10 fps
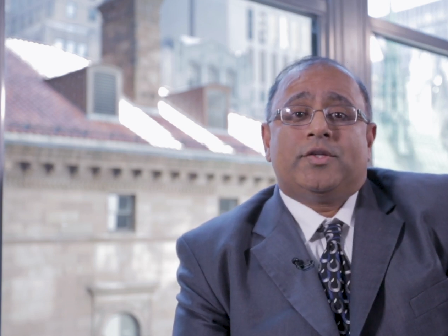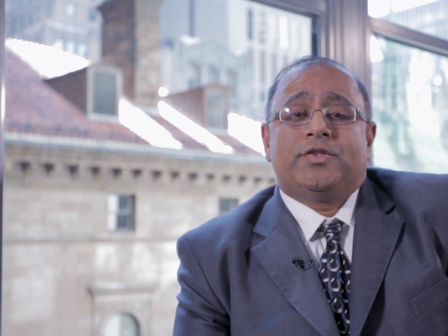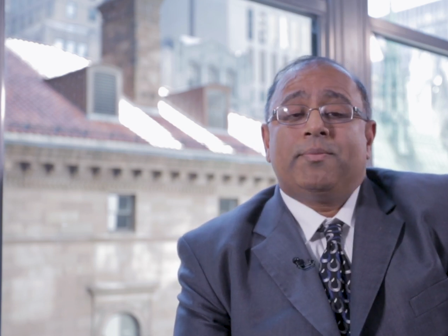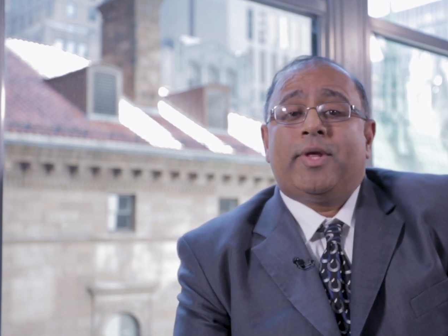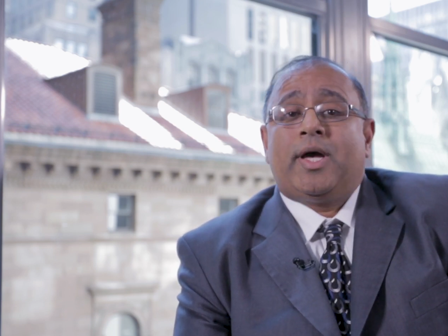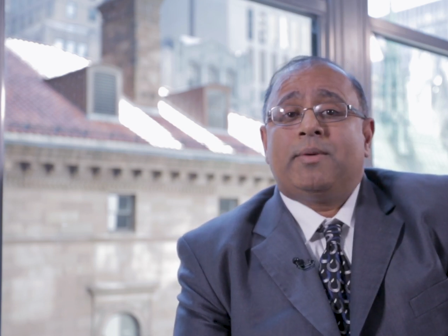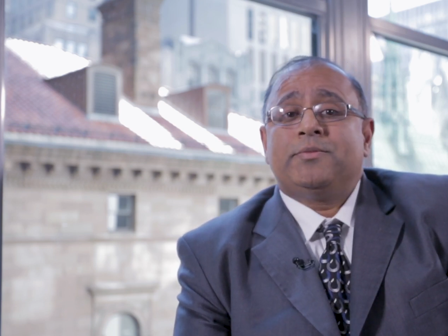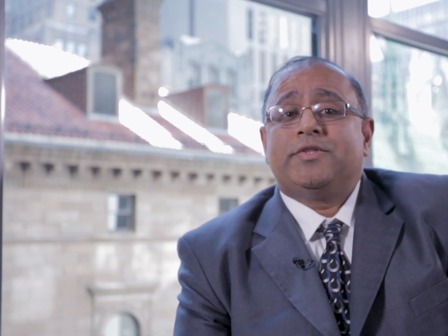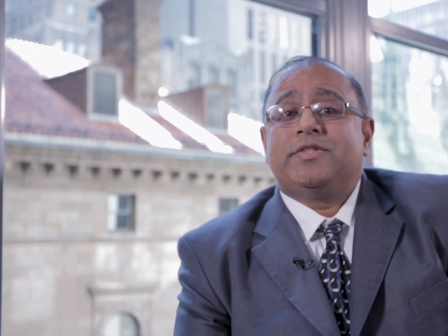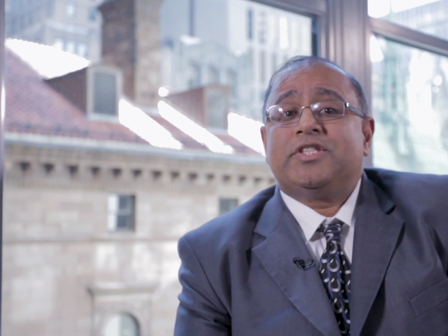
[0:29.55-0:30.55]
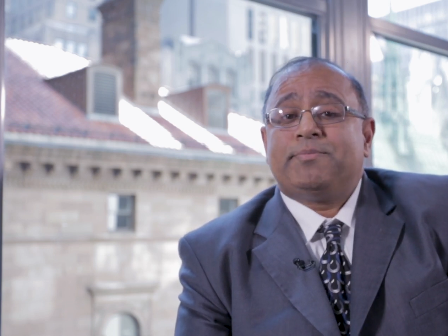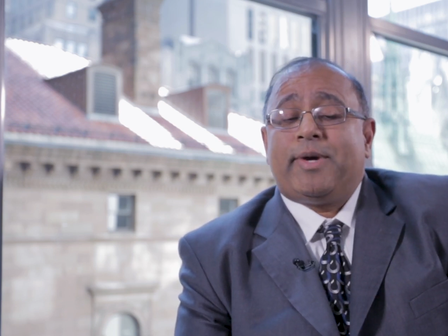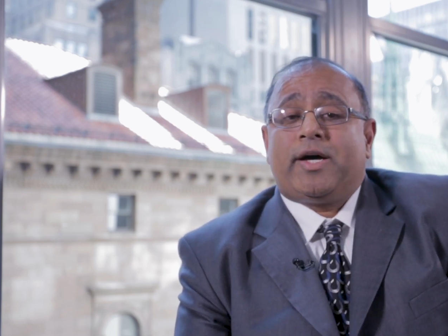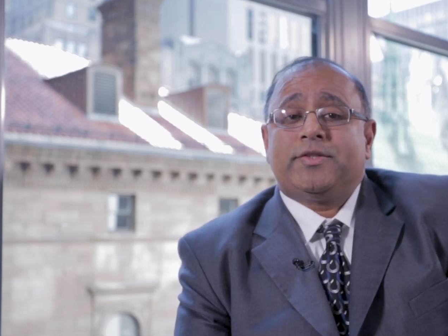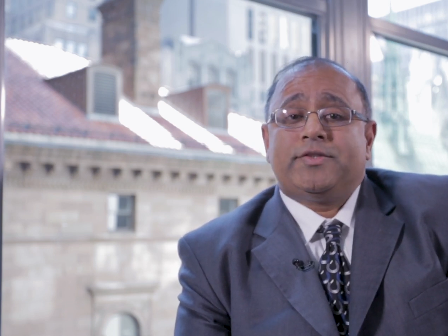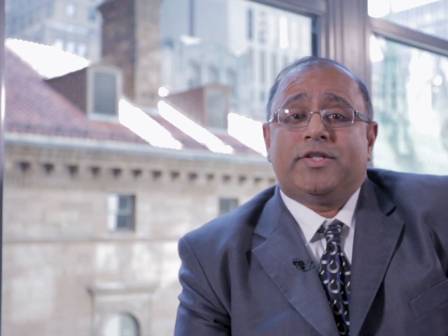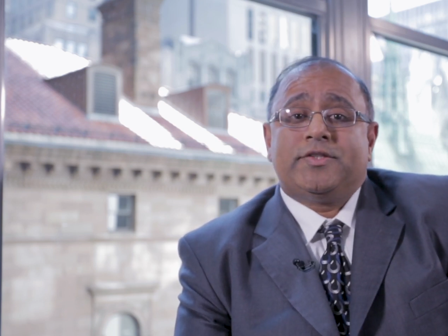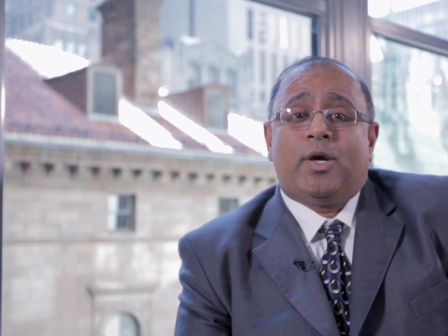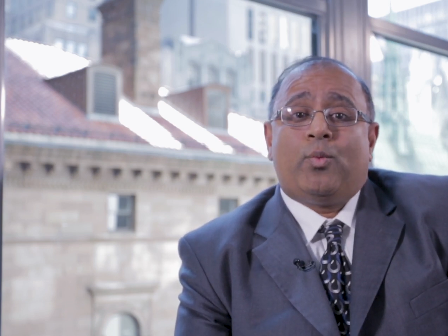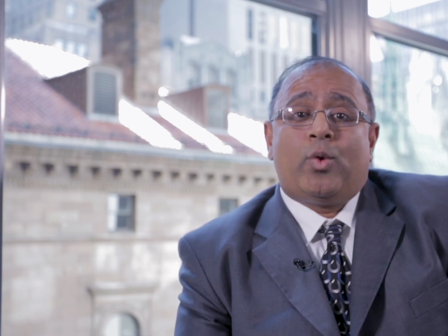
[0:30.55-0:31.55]
Sometimes the spouse
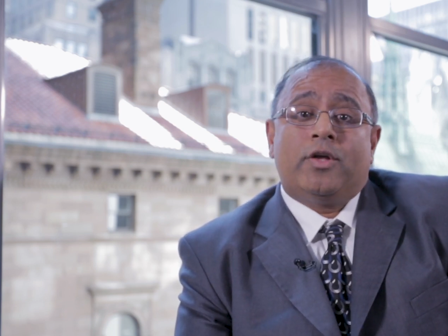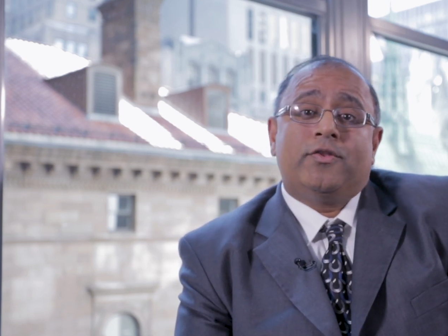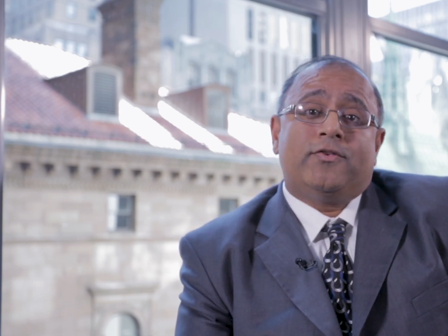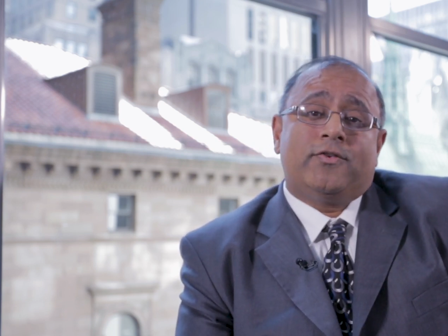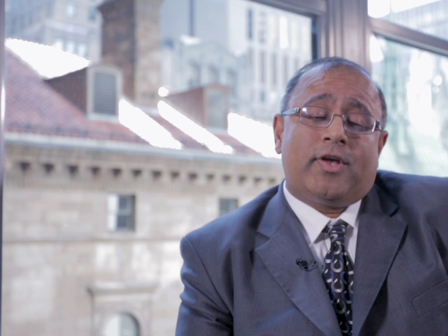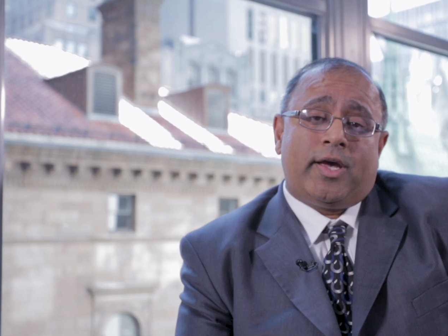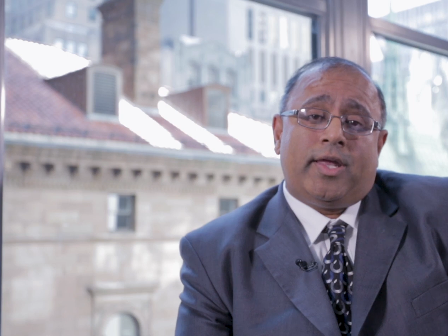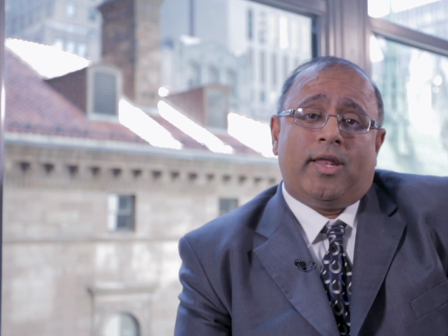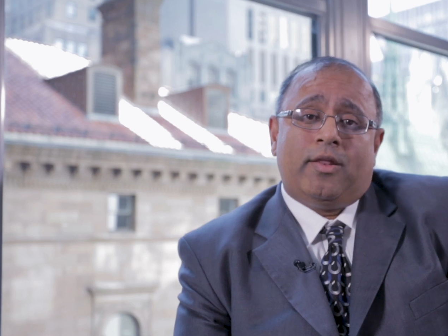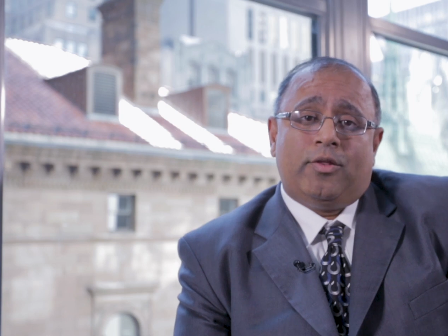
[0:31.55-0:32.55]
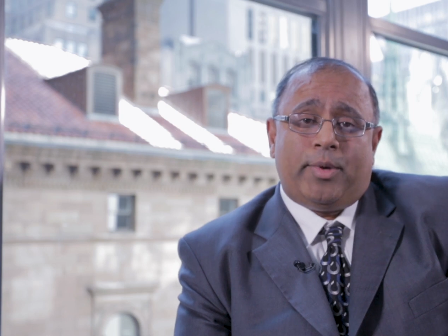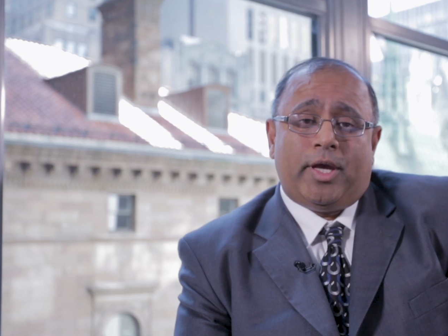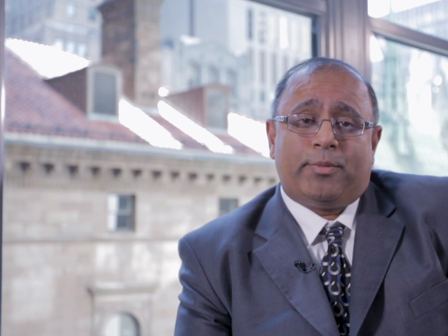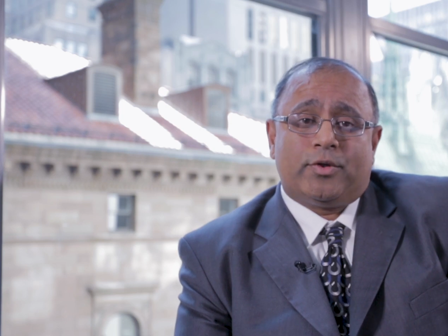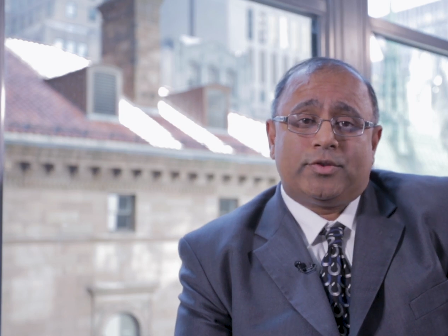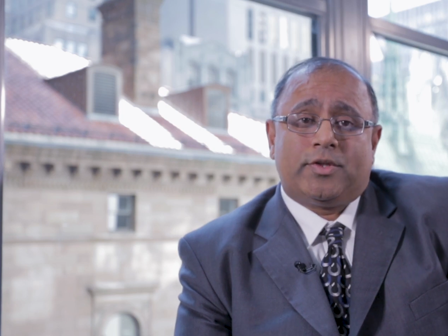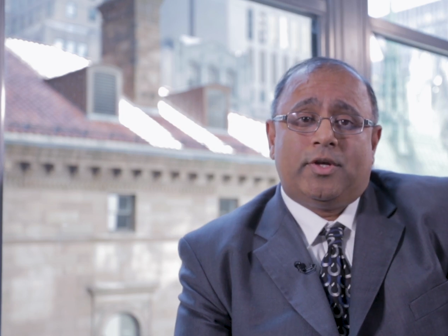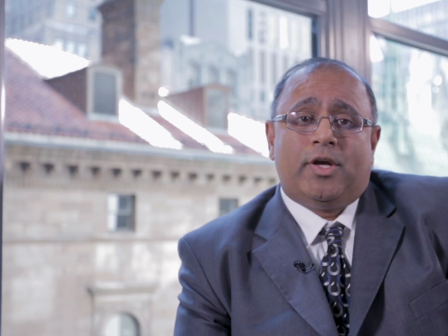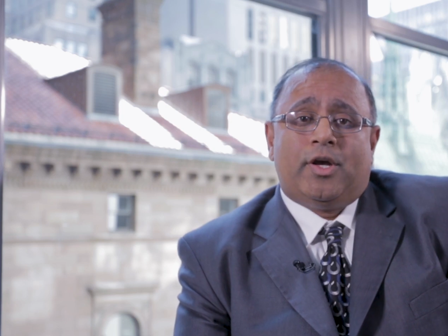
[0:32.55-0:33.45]
does not want to sign the papers.